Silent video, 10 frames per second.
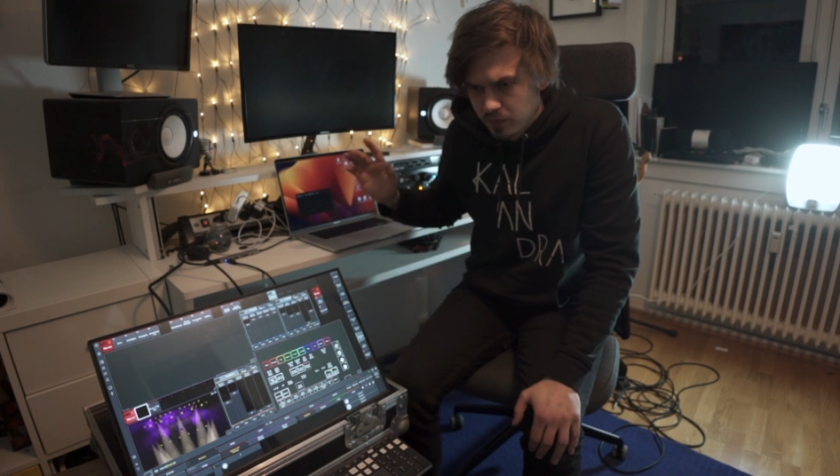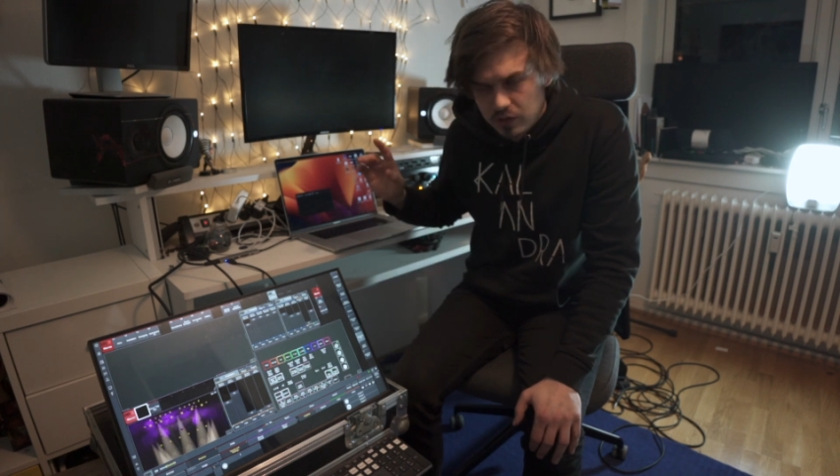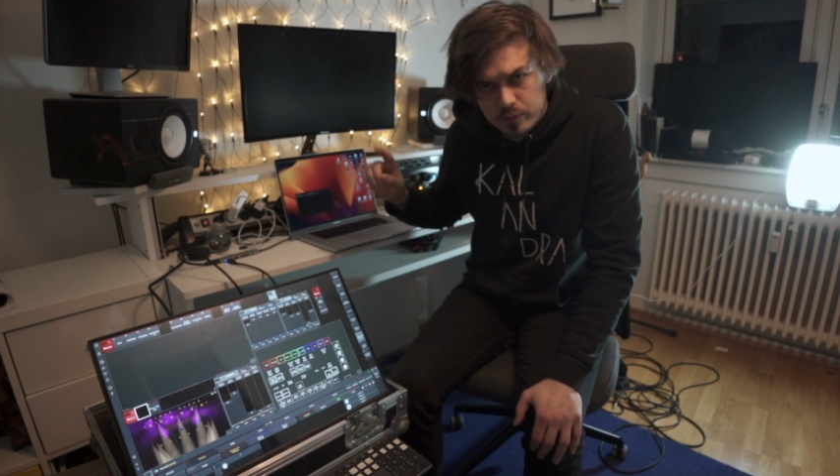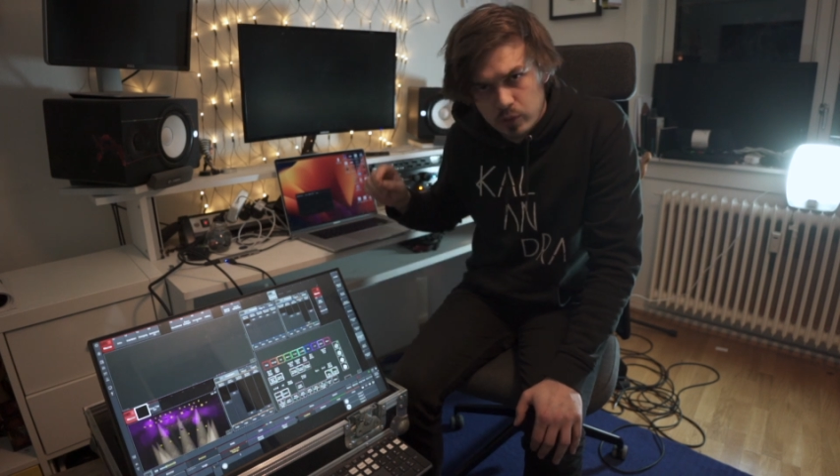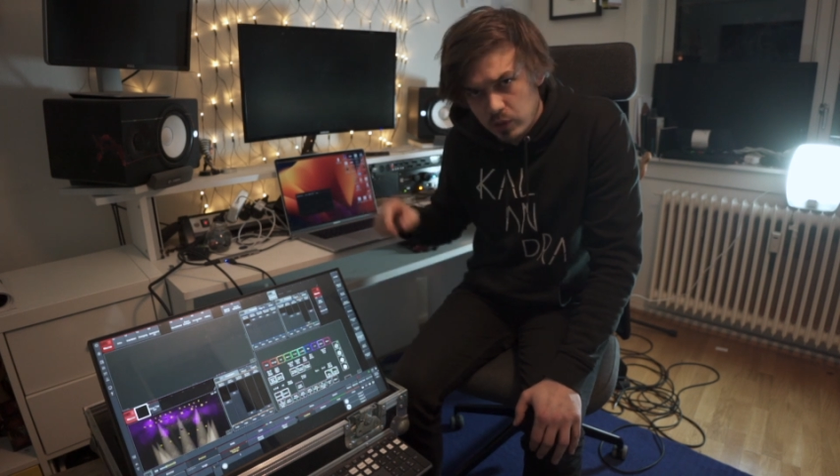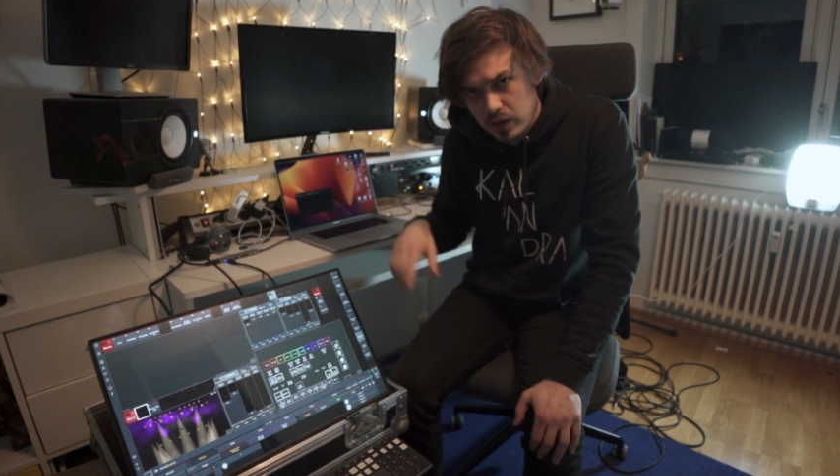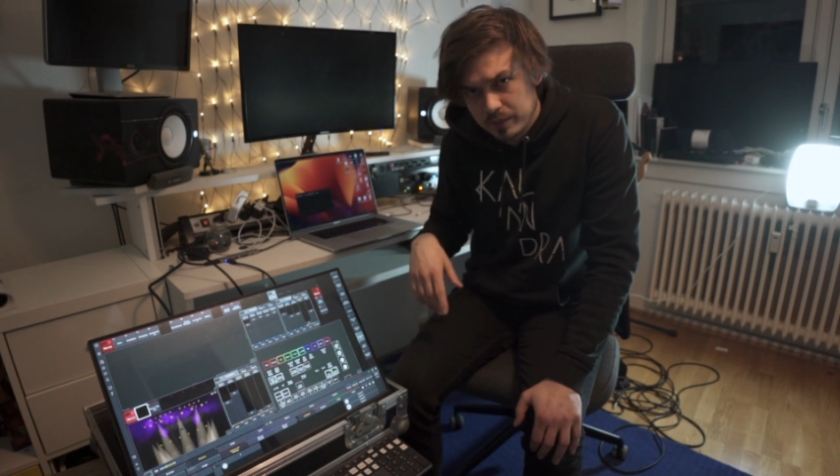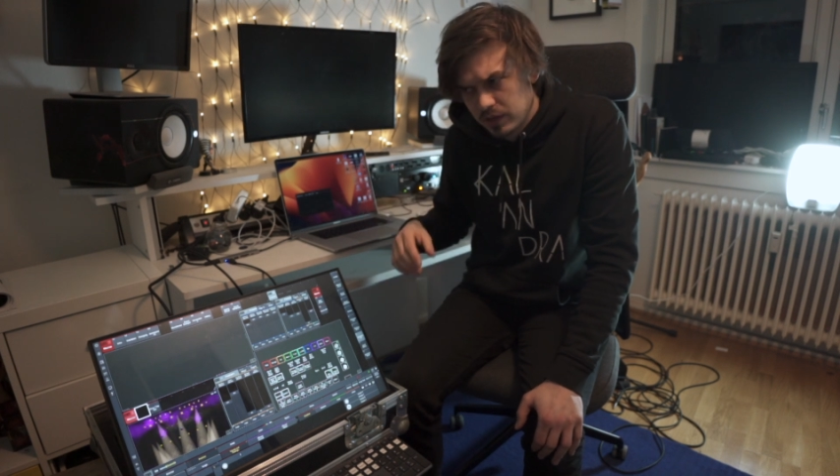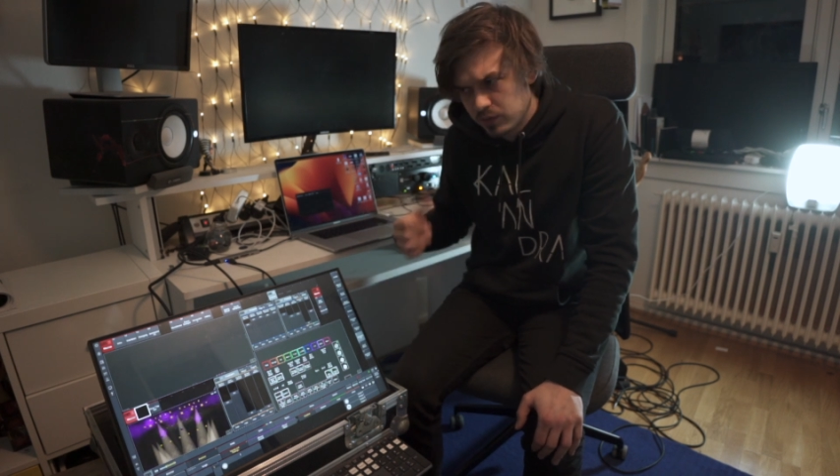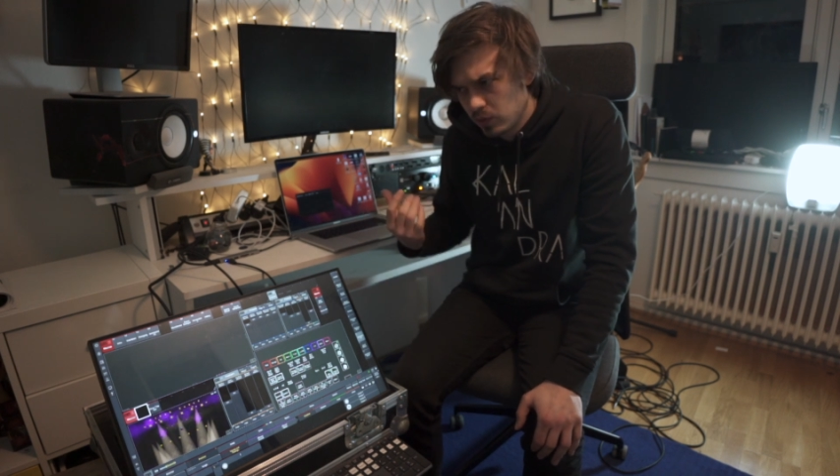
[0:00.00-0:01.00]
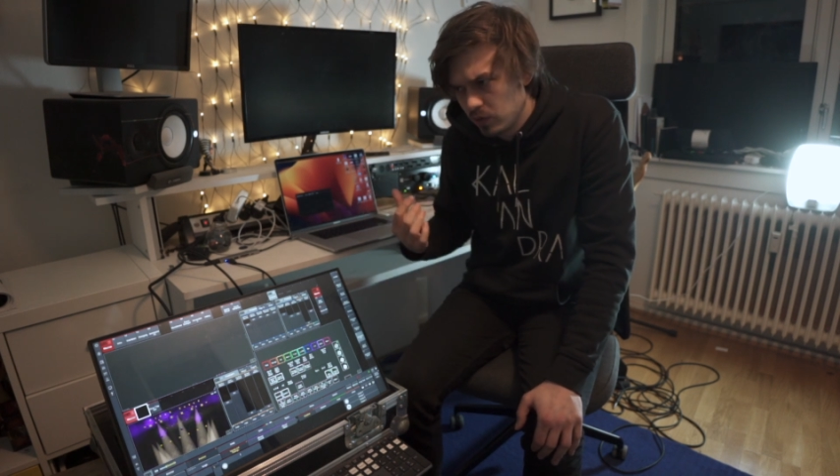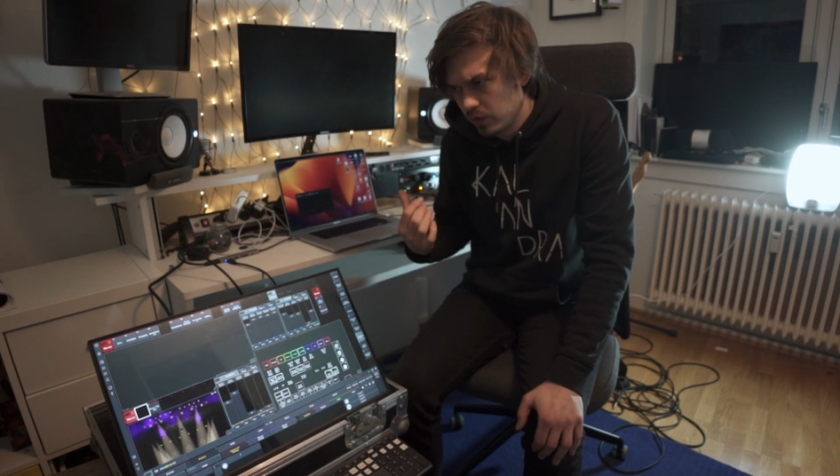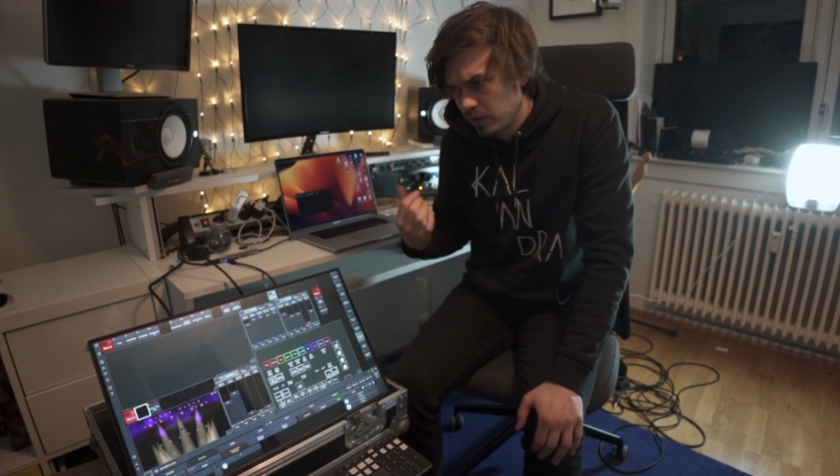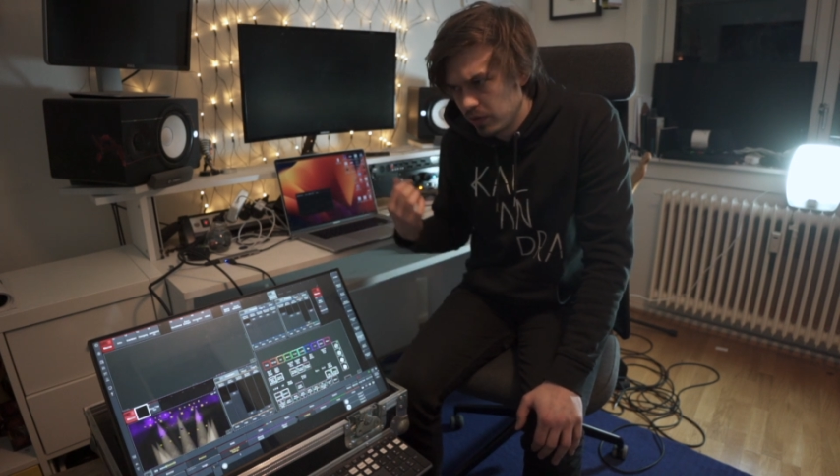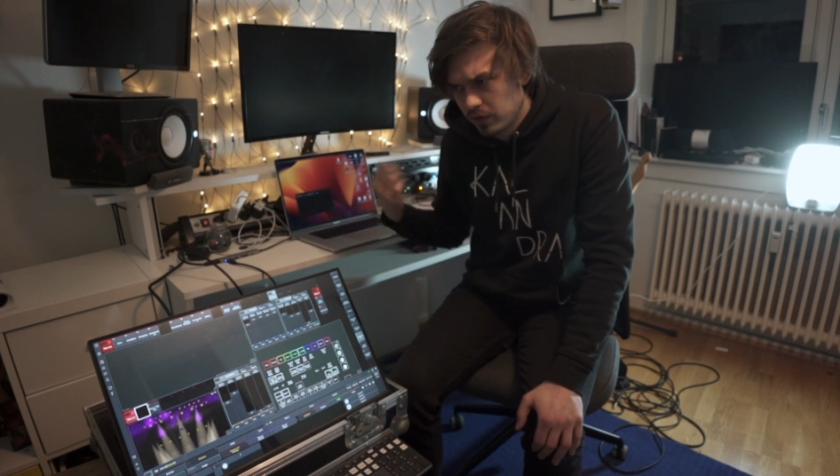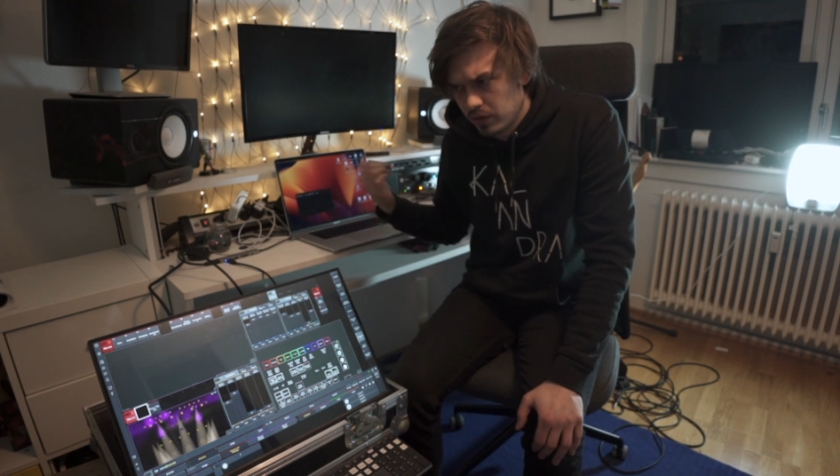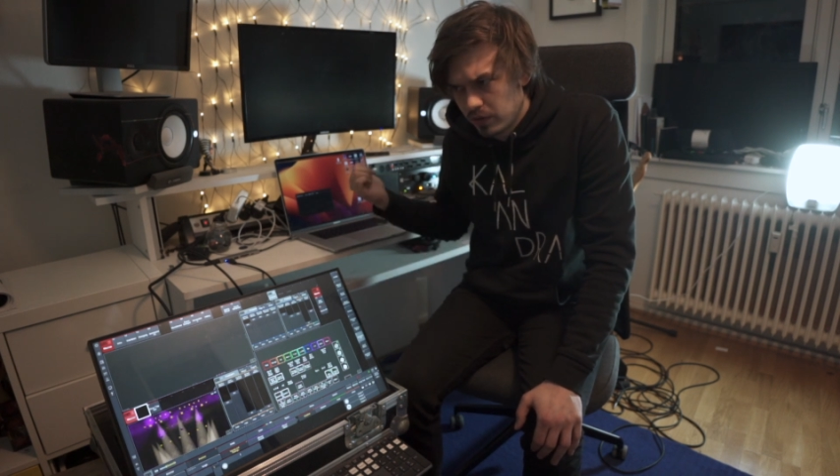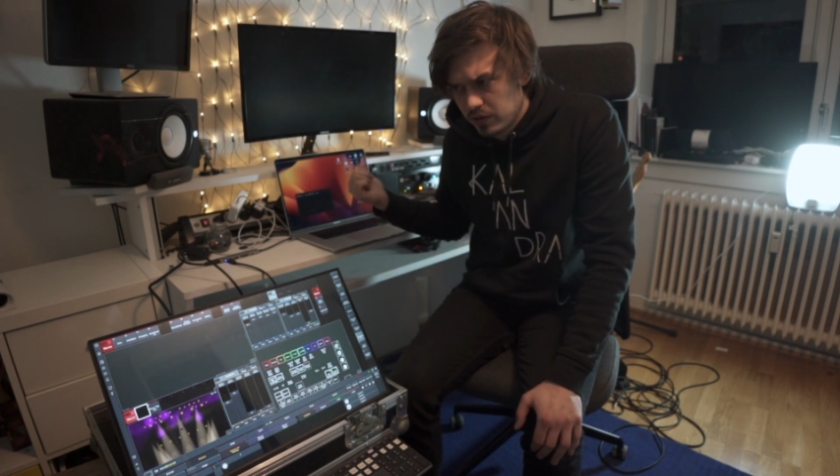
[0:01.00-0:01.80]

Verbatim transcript: this program that's called uh,